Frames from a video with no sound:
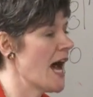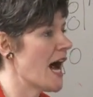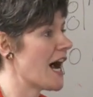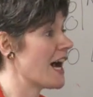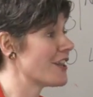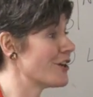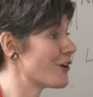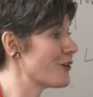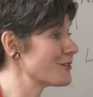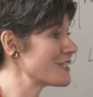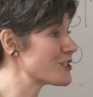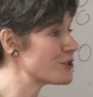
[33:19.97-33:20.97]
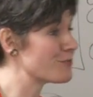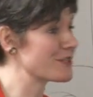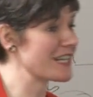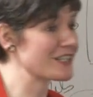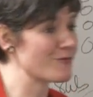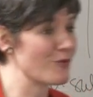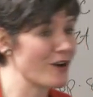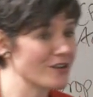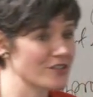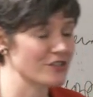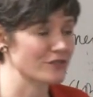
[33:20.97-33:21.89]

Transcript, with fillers: Uh, there are only two protected waters in